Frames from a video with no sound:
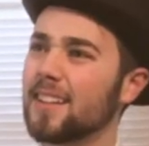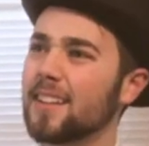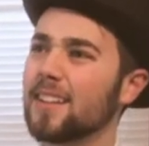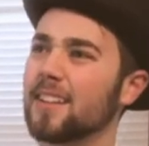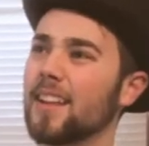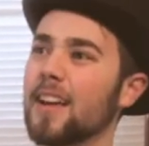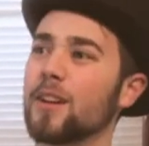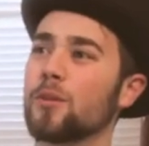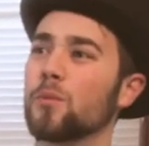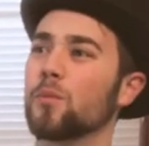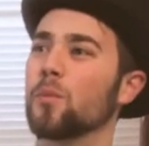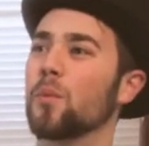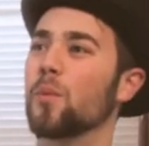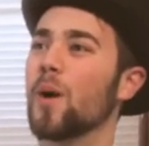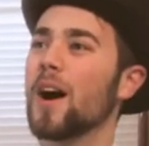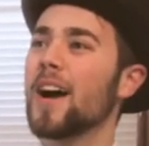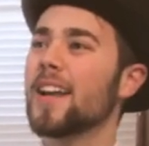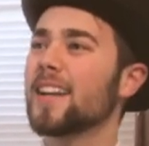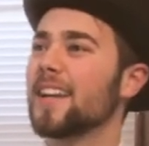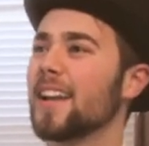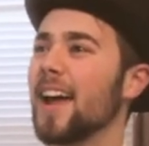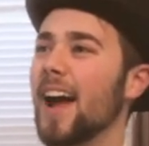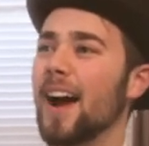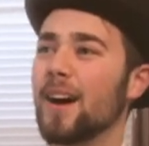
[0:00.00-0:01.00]
Like,
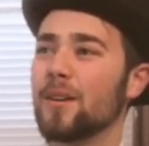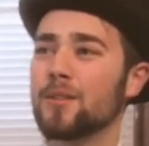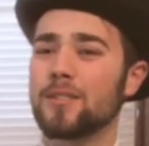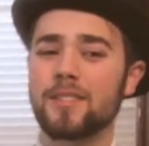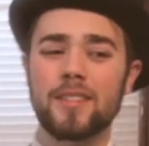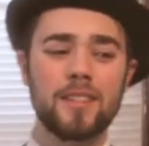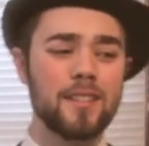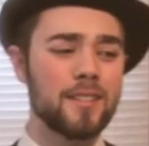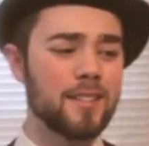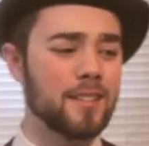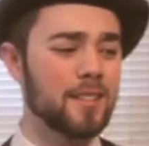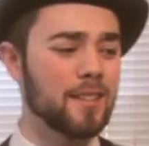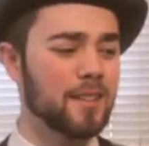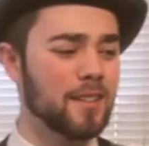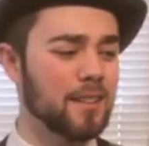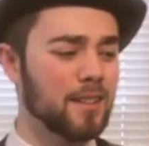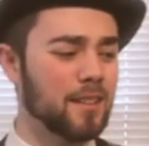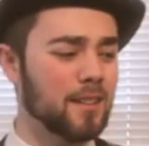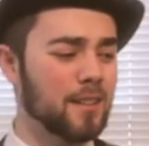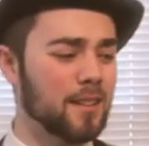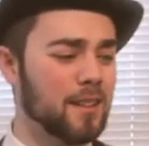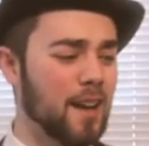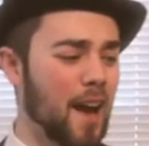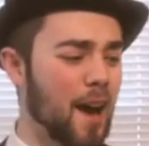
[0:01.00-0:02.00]
what? Like, how is this,
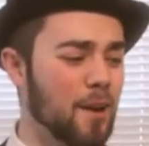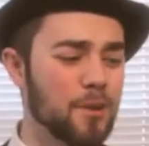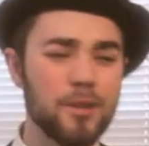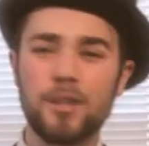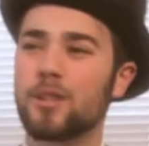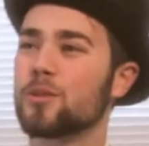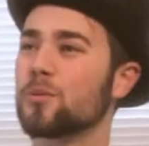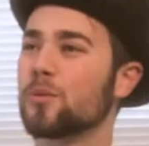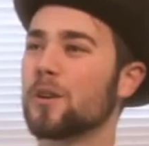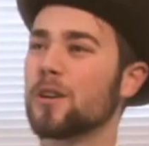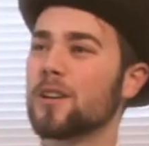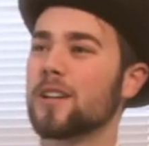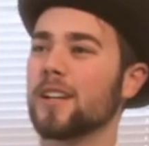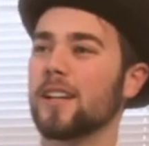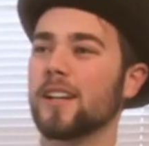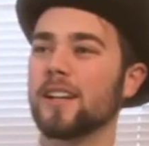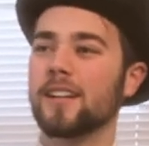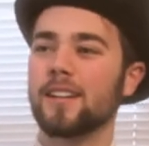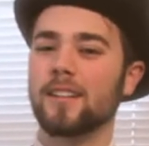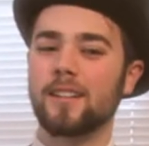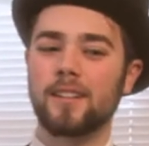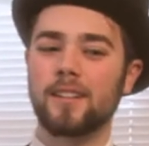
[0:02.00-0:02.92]
how is this working?